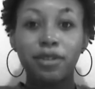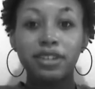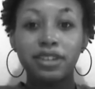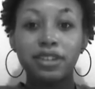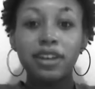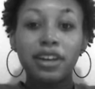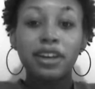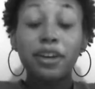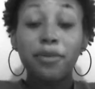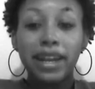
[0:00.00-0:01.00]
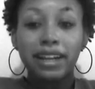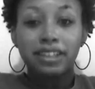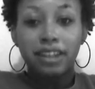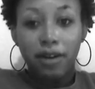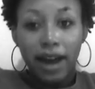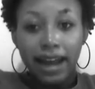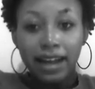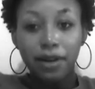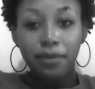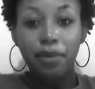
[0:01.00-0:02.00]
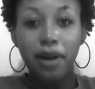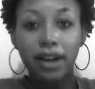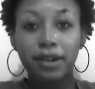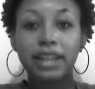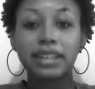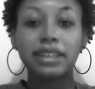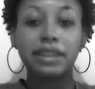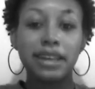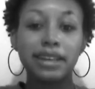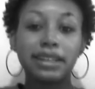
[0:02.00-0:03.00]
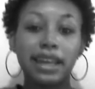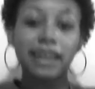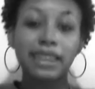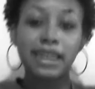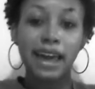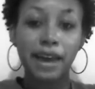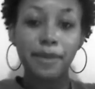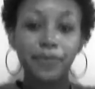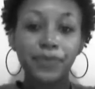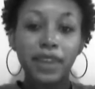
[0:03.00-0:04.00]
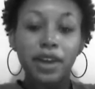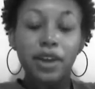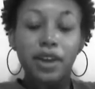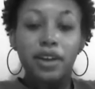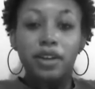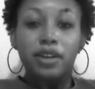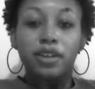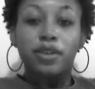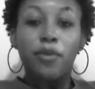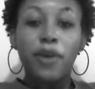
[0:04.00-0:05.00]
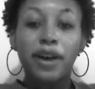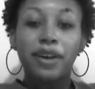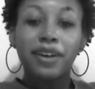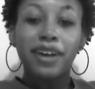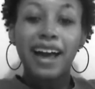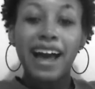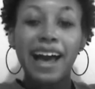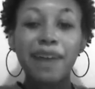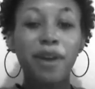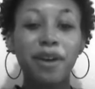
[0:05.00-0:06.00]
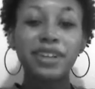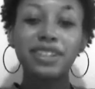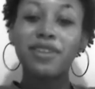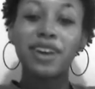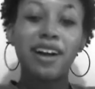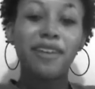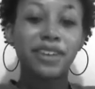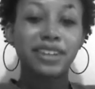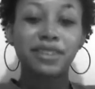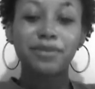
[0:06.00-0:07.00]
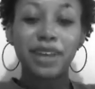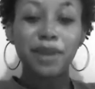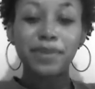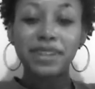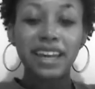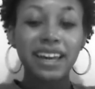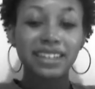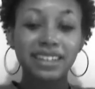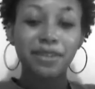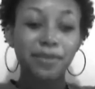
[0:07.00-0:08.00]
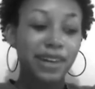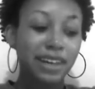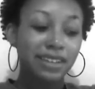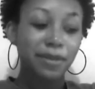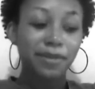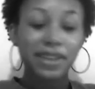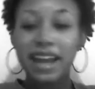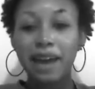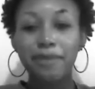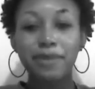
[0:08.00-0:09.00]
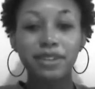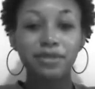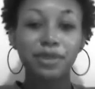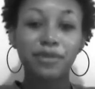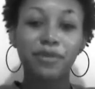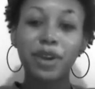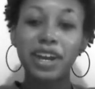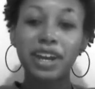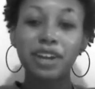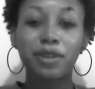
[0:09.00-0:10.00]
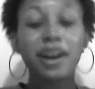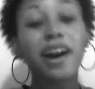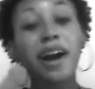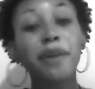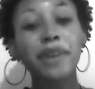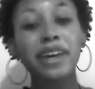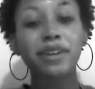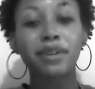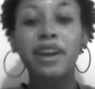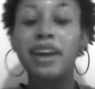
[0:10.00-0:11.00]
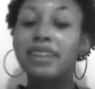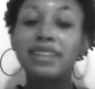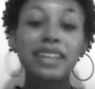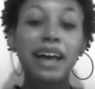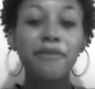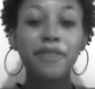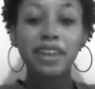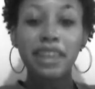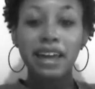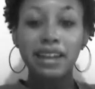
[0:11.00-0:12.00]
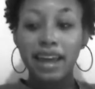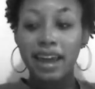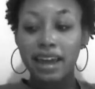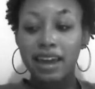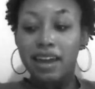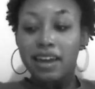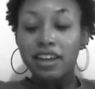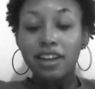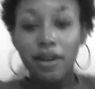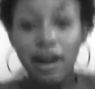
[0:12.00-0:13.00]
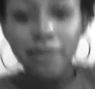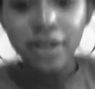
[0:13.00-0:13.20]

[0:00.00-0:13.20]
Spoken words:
just a good way to track progress and things like that. Well, I'm always going off on some type of tangent because something happens with a friend or a comment or just how I'm feeling that day. I'm a